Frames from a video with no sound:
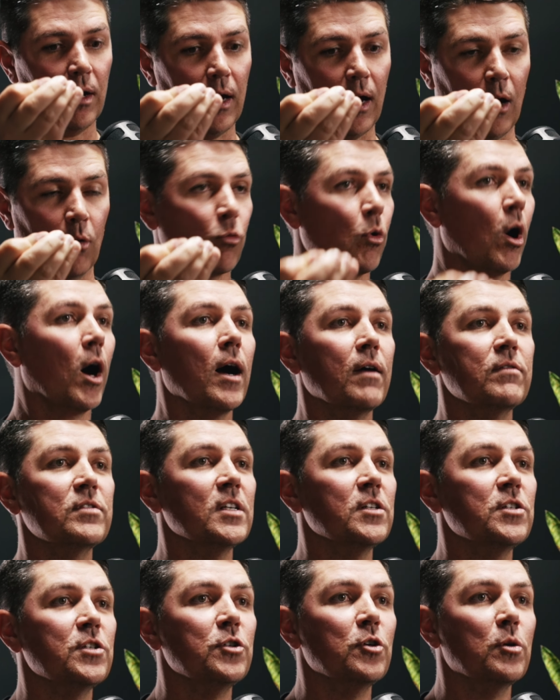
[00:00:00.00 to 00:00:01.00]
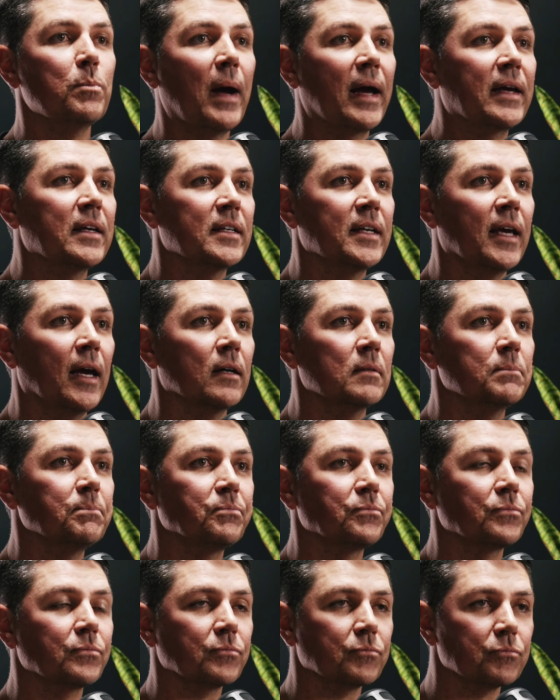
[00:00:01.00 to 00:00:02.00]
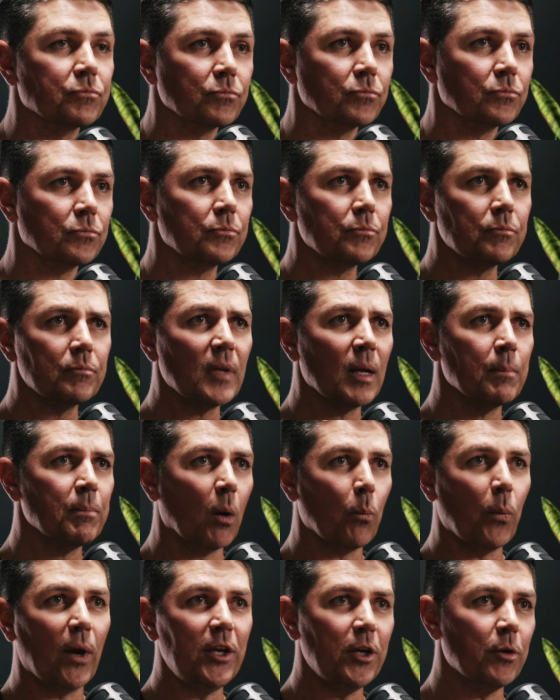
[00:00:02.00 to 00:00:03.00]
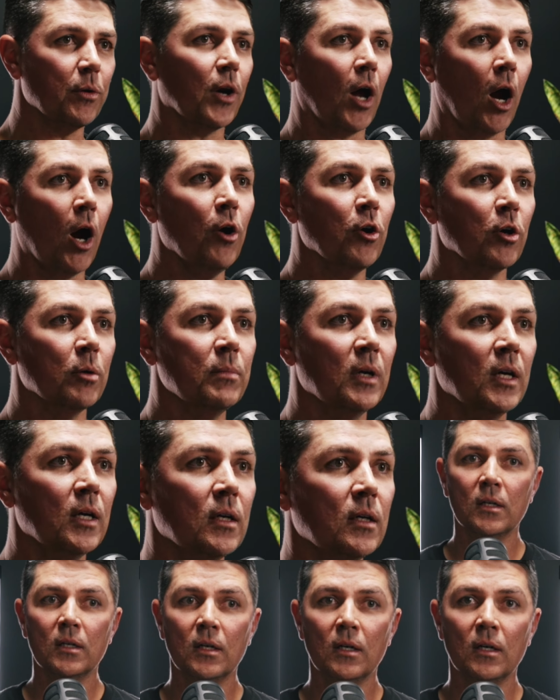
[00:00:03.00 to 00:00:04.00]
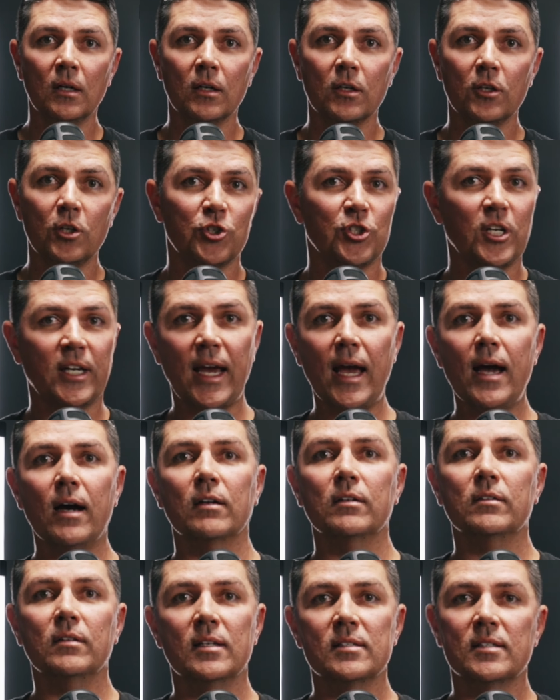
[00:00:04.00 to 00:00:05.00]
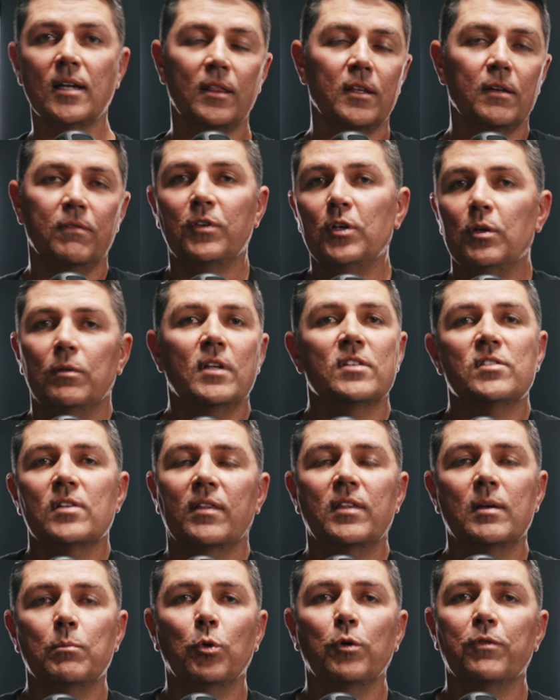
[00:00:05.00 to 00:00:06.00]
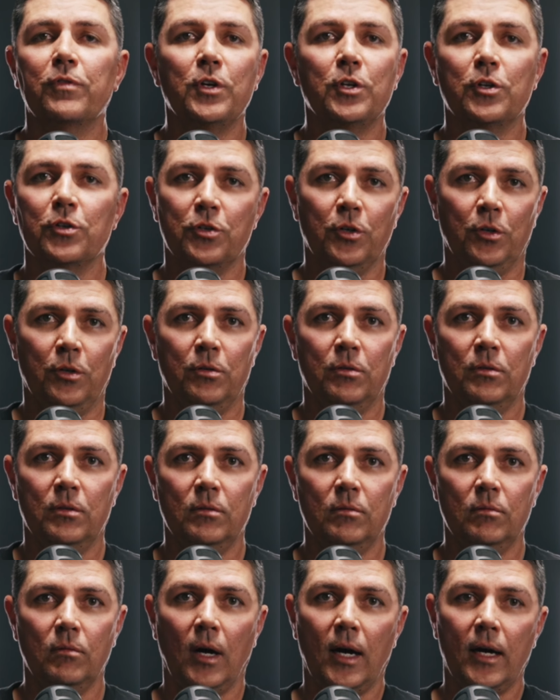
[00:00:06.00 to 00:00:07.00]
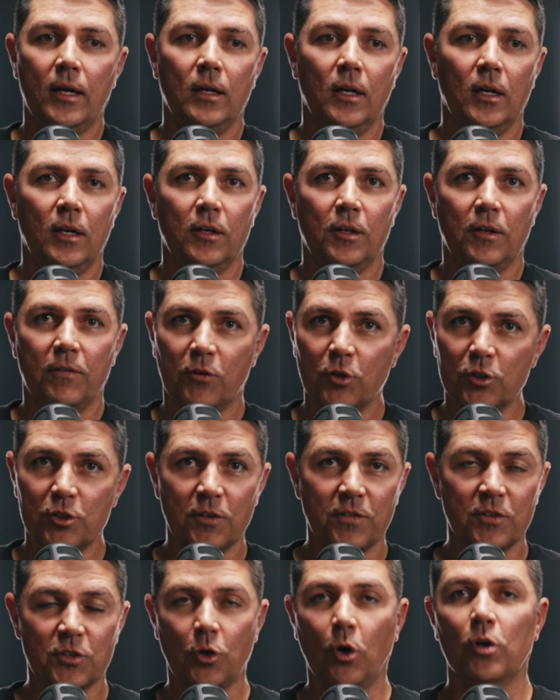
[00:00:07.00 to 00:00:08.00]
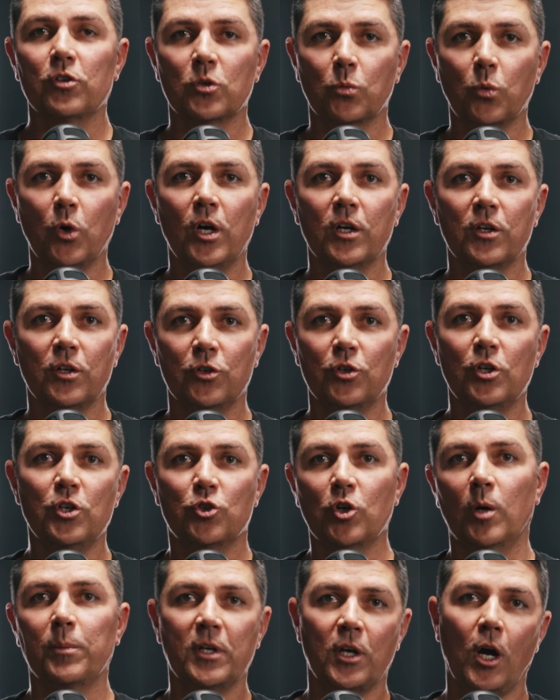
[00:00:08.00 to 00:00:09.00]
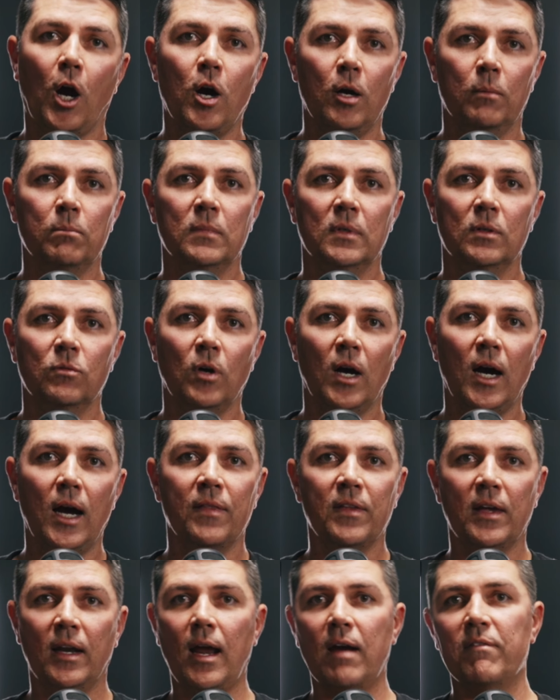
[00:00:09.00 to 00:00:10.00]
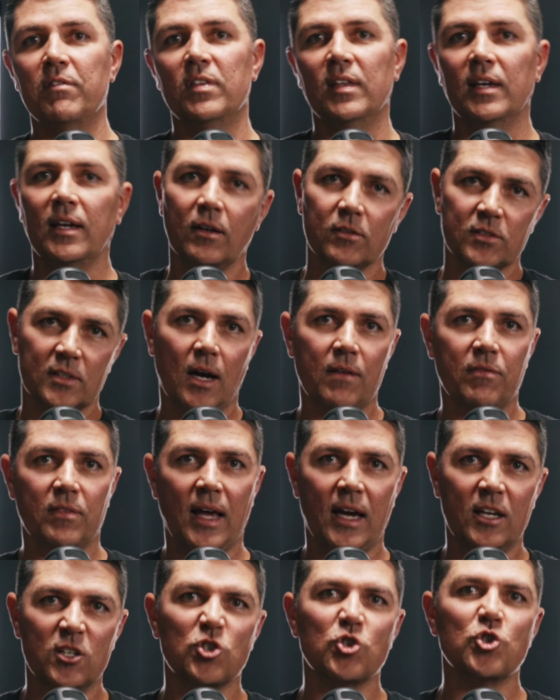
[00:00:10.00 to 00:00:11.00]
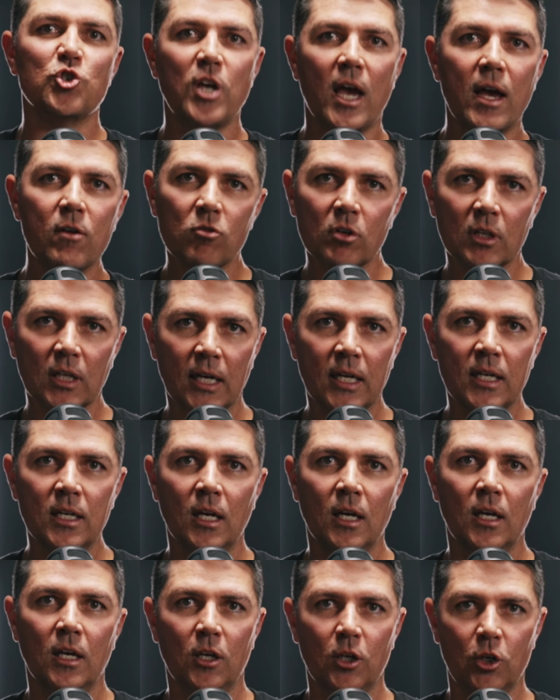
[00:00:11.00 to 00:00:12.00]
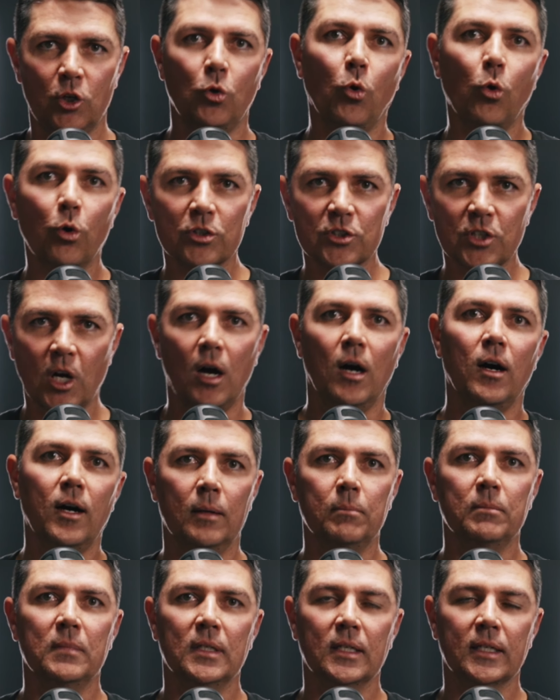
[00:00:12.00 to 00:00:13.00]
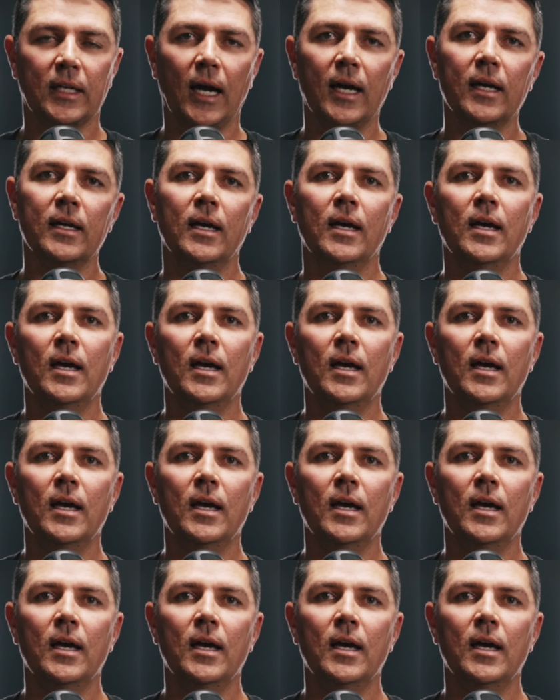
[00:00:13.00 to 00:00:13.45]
arrives into your bank account. But when you're at home, you check out. There's nothing more for you to do, right? Because you've just gone to work, you do your job, you go home, right? And then everything else after that is generally your time, okay?